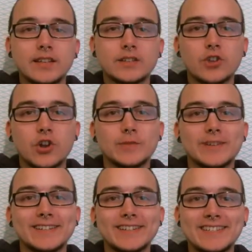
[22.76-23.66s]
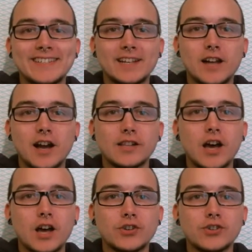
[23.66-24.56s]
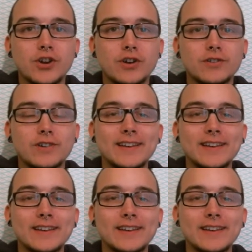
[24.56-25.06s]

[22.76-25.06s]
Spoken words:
Gentleman, Dean Alejandro.